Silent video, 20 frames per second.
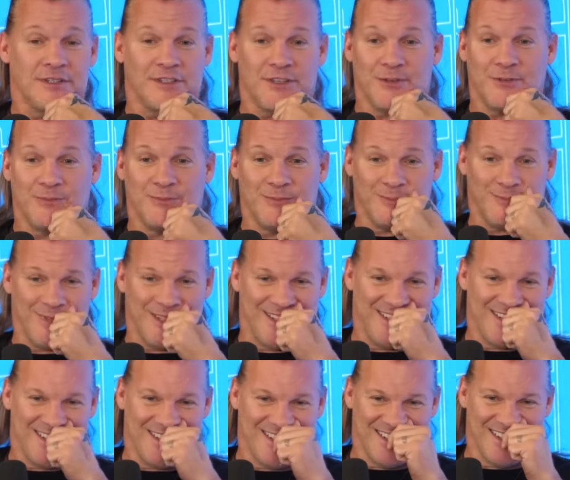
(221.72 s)
so,
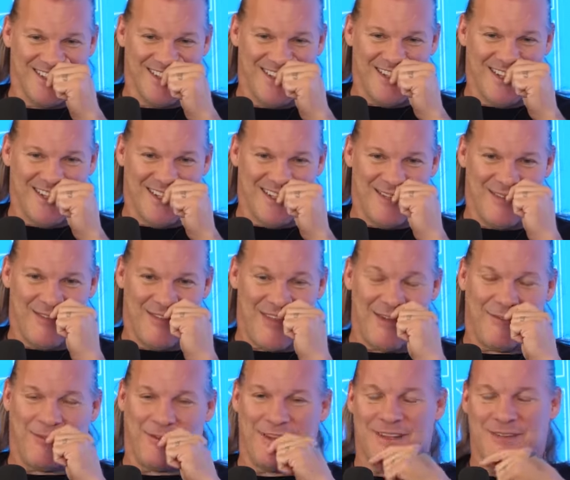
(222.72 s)

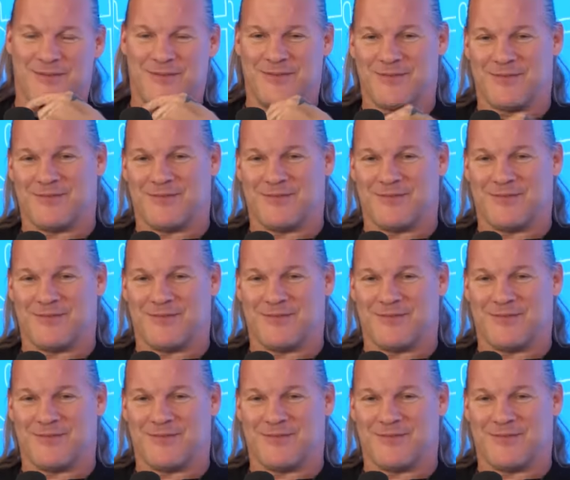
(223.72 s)
thankfully,